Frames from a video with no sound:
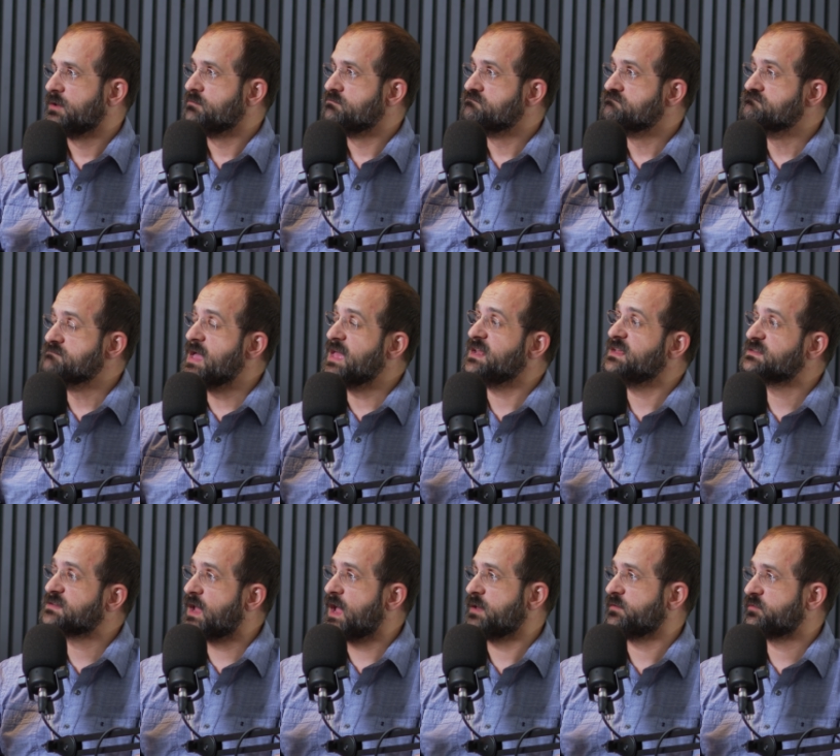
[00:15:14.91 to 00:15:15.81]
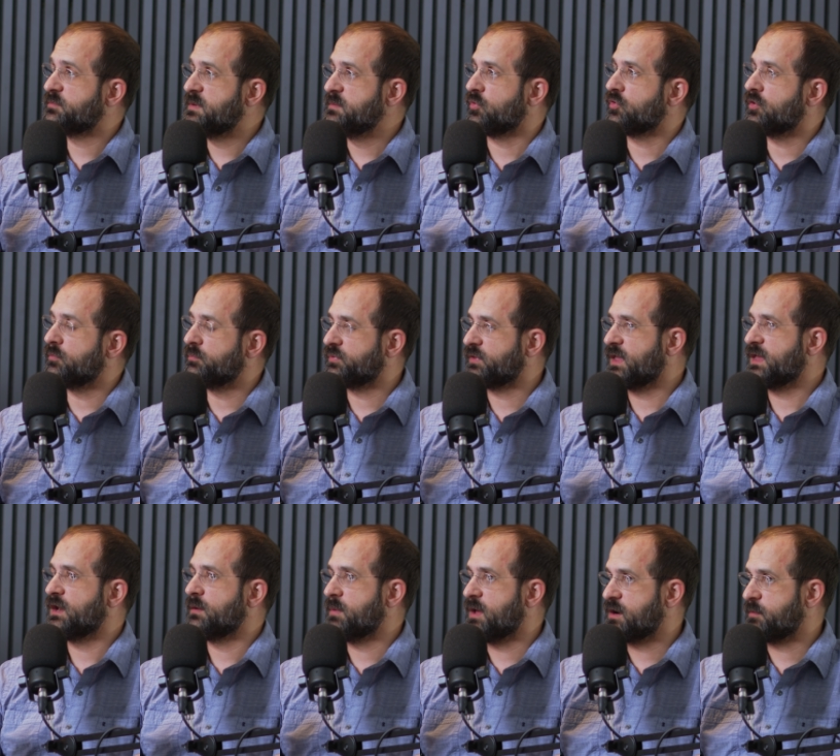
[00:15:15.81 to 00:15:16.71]
Many times people
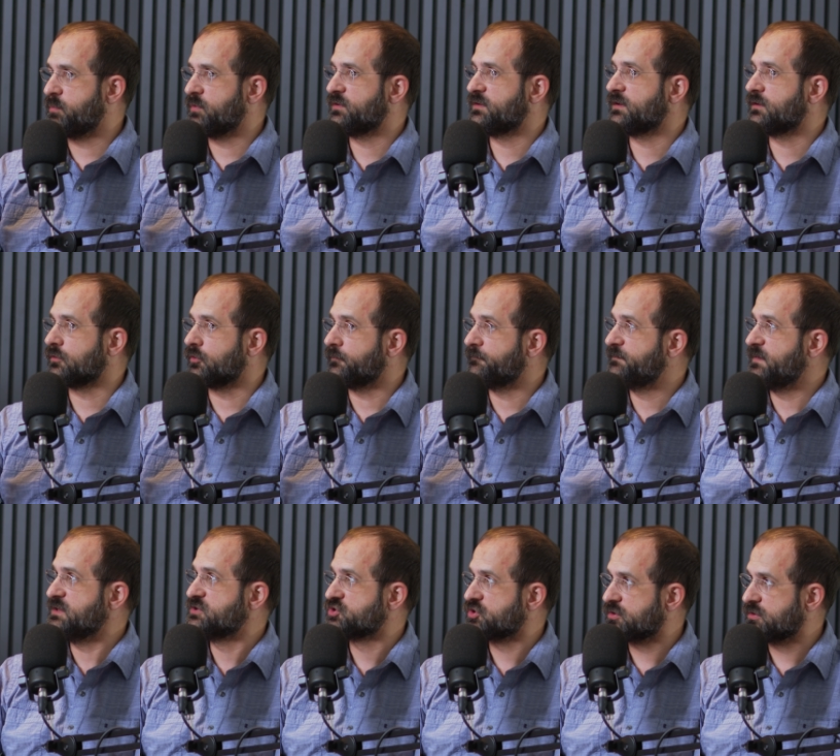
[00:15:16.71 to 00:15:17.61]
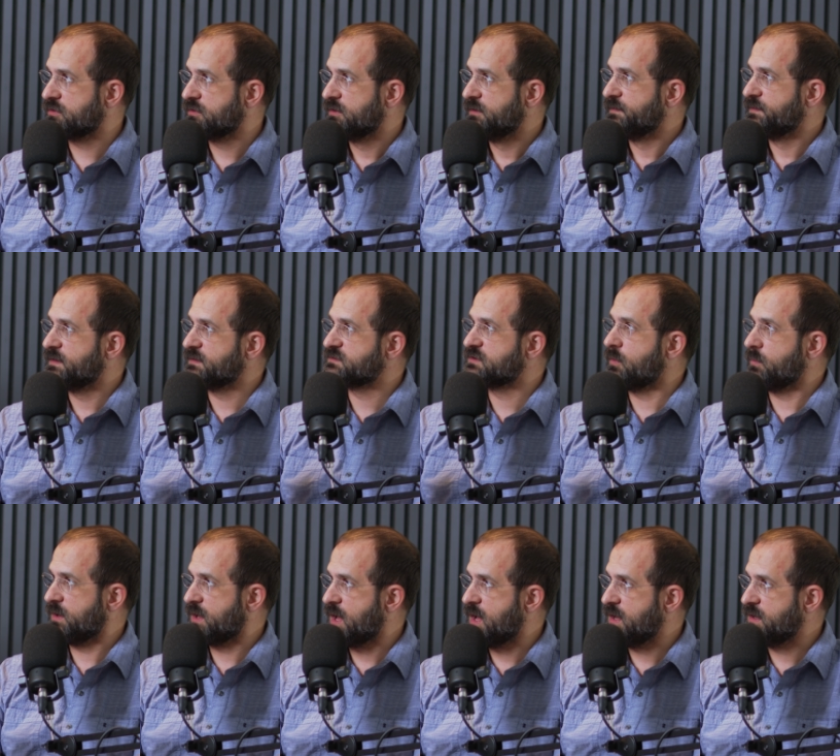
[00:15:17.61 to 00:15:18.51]
complain about a particular feature mm -hmm. that's
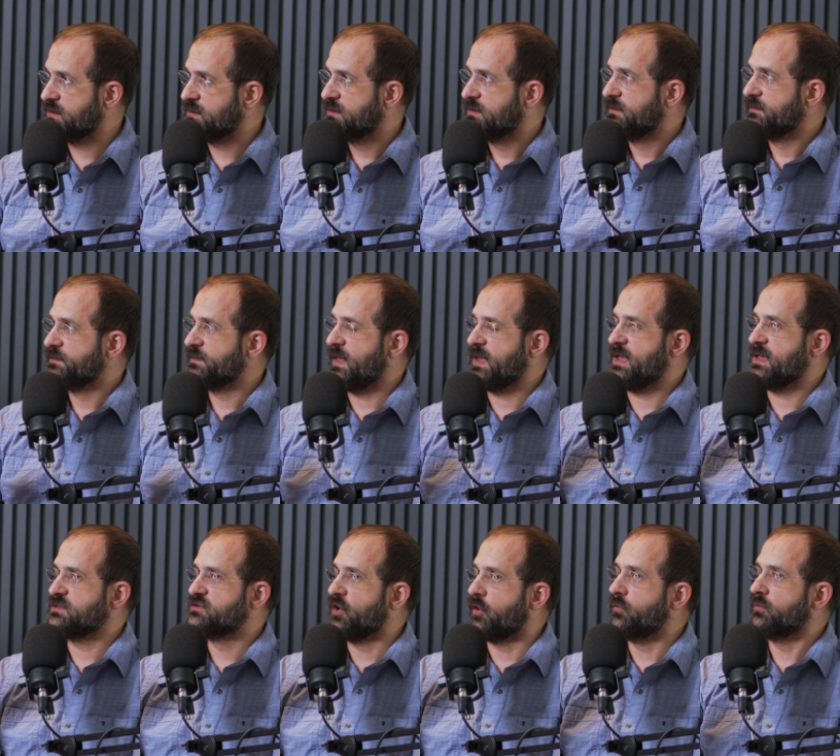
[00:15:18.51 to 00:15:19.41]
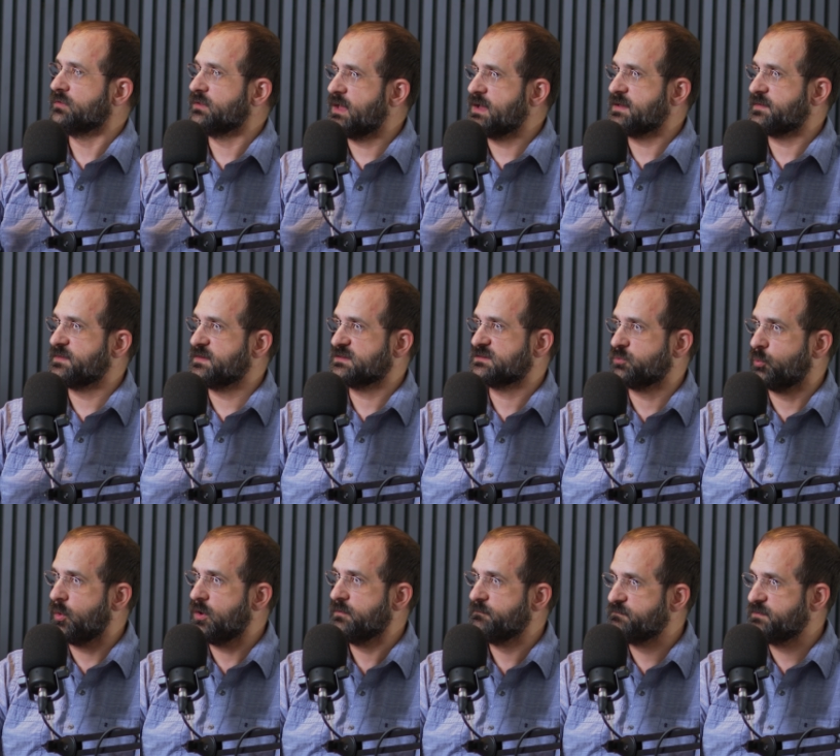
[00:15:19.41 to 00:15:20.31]
going on, they don't like this
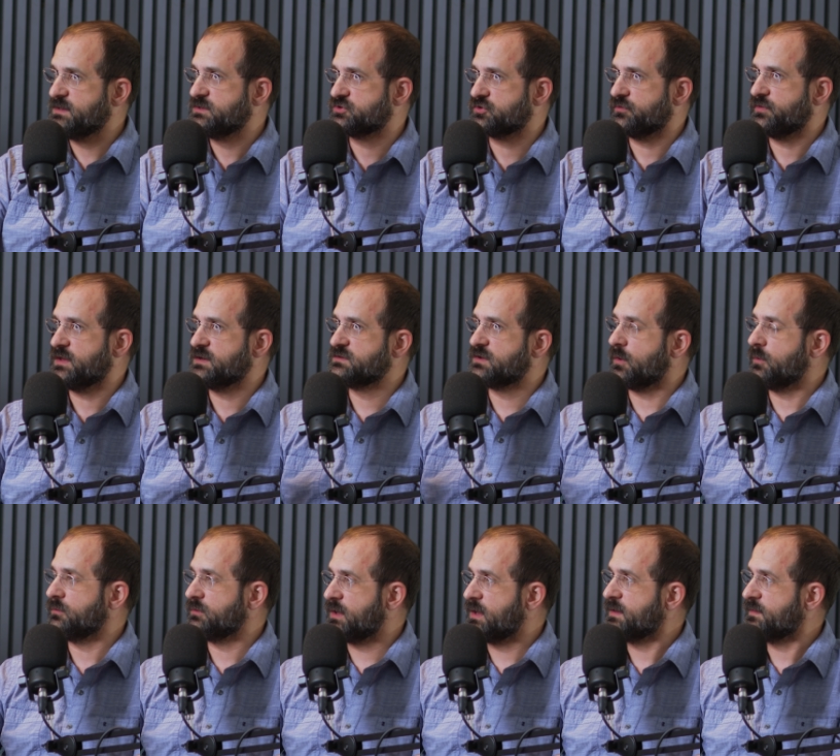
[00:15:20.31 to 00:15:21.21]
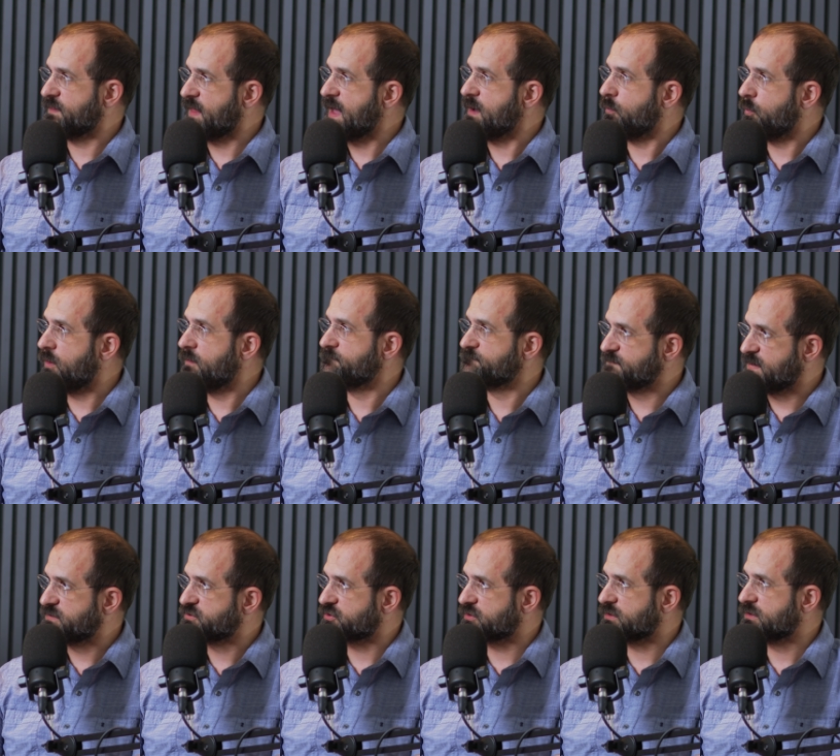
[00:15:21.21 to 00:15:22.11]
one feature. They don't like that one
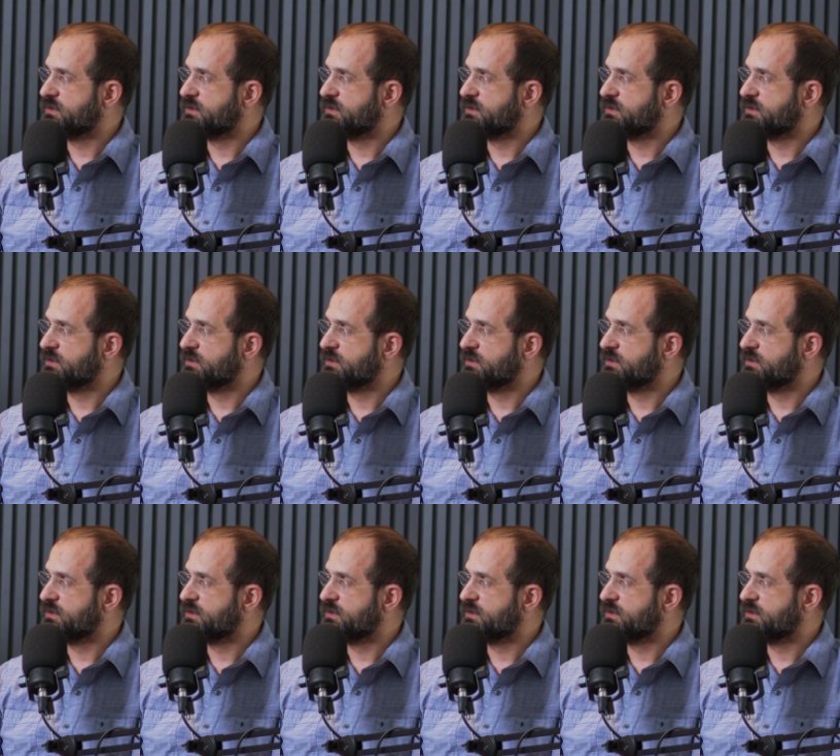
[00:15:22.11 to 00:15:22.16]
feature.